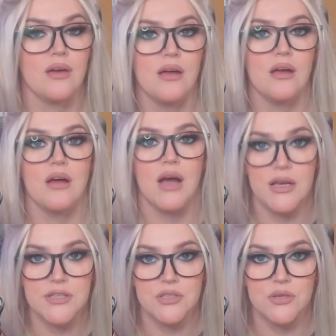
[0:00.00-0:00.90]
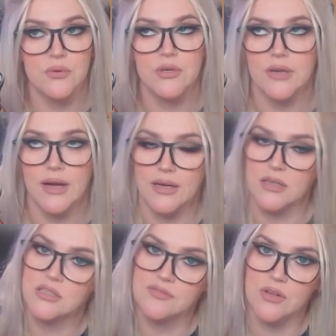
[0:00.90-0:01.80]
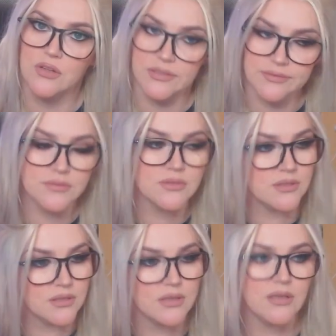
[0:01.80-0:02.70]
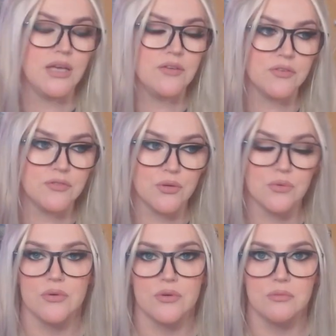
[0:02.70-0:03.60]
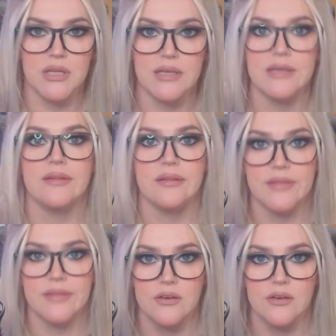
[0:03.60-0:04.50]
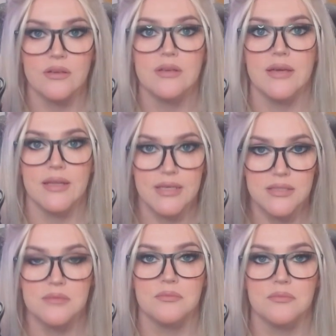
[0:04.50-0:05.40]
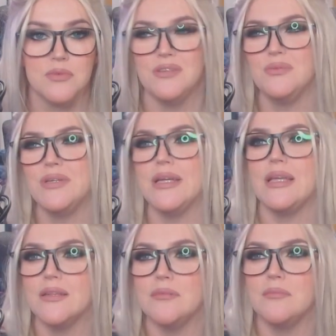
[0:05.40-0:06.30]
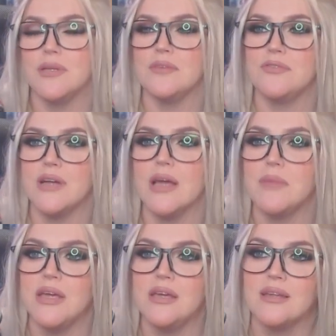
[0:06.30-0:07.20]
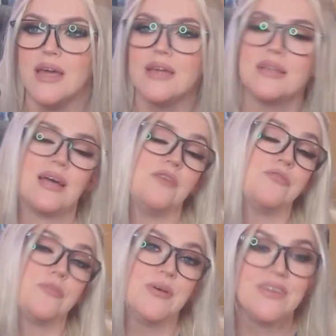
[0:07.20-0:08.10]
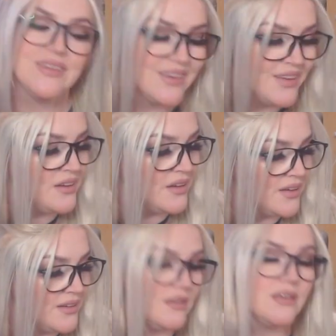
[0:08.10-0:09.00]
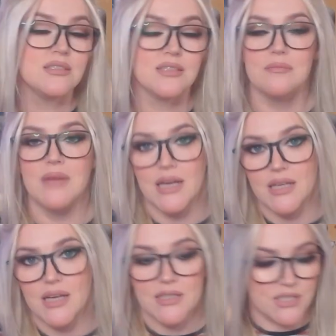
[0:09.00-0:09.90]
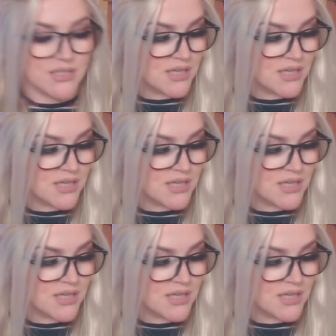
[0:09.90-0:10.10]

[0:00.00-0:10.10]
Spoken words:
As you know, your eyelashes fall out. Even if they don't go completely, they thin out. You need some, well, you don't need them, but if you're like me, you like to have them. You need some eyelashes.